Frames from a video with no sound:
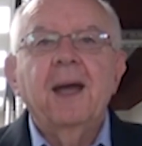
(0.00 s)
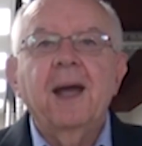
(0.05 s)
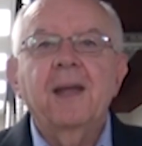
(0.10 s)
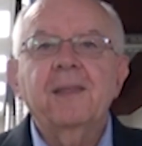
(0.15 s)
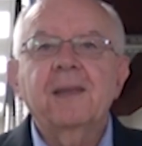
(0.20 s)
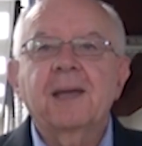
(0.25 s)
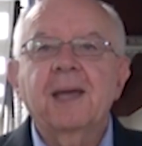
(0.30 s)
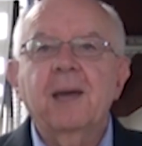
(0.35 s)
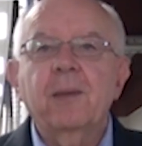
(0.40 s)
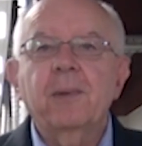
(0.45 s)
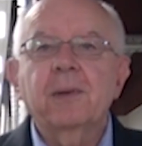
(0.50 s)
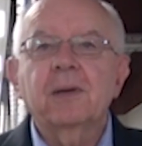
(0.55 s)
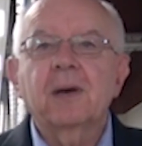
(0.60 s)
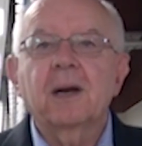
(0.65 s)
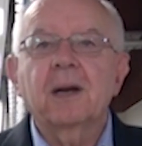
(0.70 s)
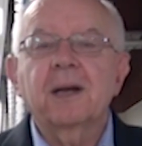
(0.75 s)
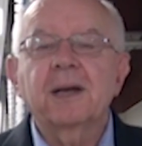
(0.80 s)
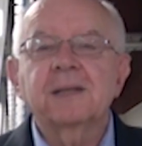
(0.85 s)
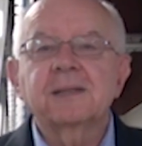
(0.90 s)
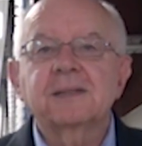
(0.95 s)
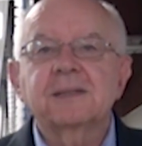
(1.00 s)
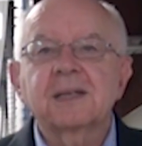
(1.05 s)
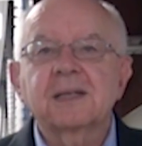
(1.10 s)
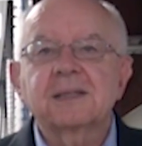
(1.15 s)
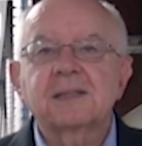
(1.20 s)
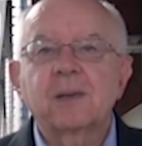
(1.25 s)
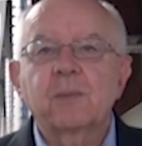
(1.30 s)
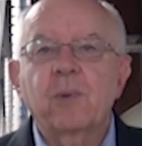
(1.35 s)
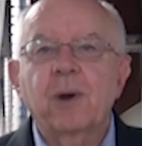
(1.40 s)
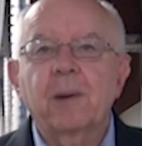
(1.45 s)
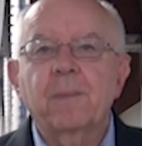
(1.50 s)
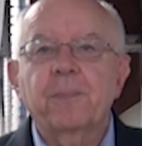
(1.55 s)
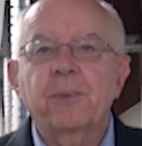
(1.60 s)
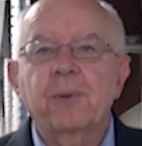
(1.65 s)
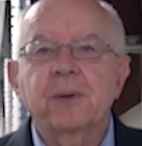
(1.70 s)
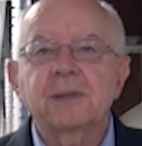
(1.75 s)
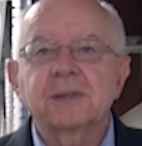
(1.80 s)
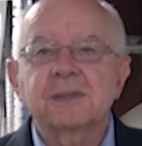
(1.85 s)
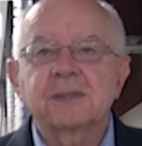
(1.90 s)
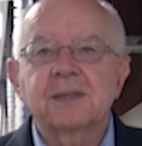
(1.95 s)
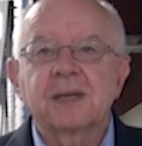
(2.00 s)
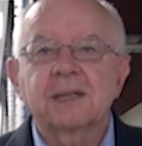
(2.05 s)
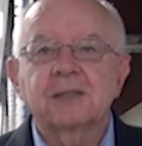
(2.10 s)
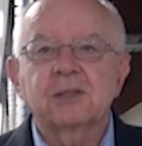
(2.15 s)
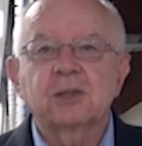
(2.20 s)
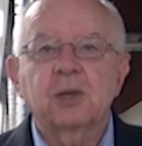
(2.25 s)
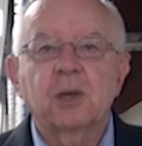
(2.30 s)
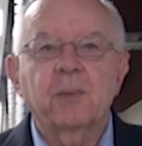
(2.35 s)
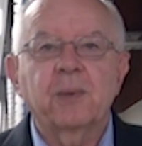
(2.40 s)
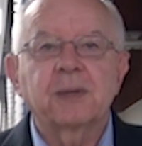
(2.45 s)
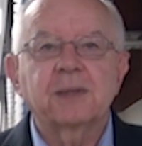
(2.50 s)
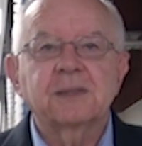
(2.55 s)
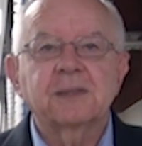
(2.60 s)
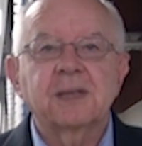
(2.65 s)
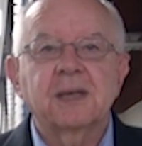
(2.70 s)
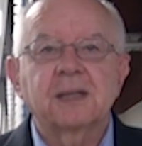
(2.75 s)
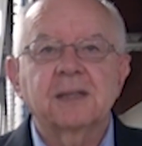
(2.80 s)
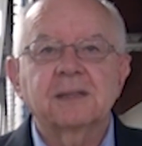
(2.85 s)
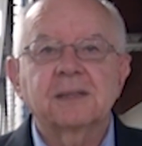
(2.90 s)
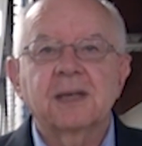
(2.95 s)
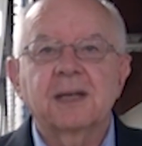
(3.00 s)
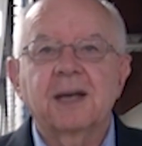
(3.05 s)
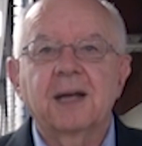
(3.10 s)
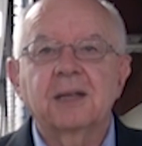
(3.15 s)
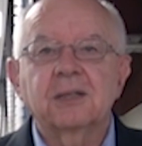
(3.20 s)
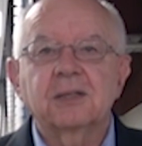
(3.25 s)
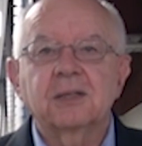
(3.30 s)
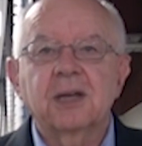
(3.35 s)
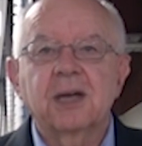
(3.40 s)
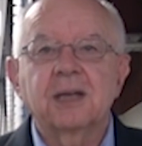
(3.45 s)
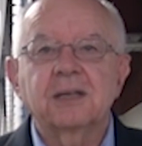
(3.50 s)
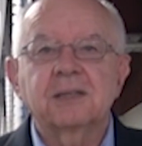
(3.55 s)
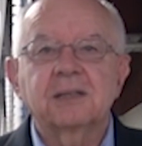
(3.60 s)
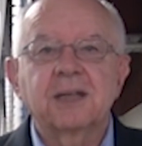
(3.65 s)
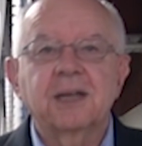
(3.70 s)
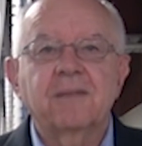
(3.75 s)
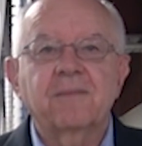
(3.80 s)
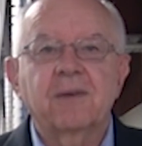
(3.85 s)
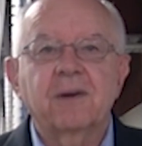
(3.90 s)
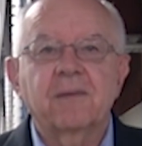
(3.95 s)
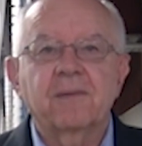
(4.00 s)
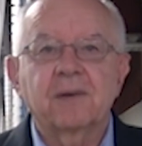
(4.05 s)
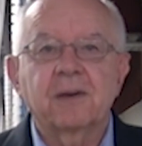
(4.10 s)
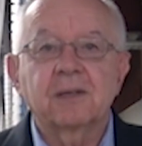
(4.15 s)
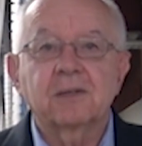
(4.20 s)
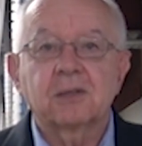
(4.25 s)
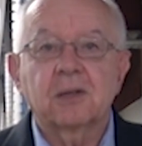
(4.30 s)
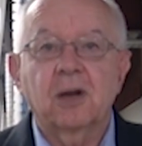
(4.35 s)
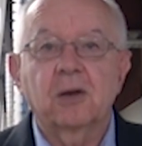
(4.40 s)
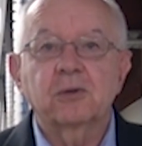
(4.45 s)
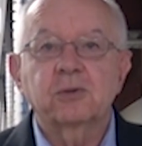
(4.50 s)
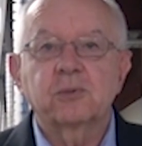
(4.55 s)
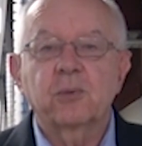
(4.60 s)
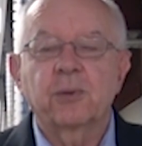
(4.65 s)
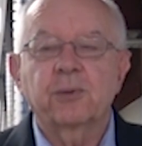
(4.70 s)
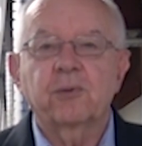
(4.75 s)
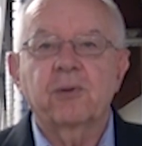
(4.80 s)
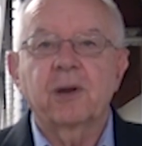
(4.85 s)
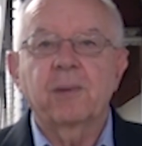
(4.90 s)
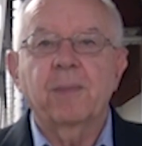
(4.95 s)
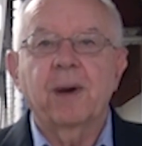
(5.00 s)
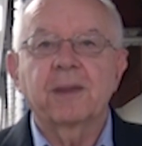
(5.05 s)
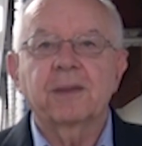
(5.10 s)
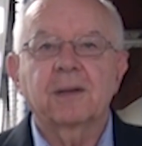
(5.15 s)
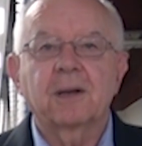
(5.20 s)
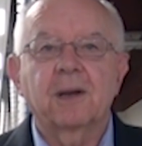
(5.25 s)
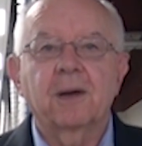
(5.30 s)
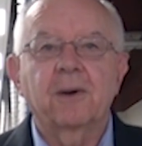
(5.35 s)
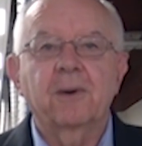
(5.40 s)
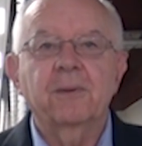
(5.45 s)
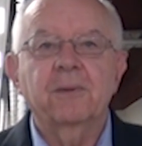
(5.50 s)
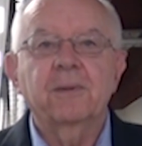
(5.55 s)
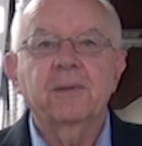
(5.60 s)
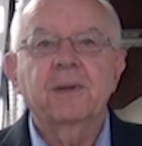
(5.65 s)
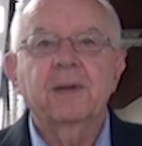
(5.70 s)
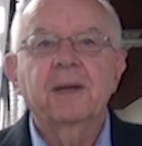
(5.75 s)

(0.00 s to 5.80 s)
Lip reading: And the Kiwi dollar is 61.6 US cents and unchanged, even though it is close to a three-month low.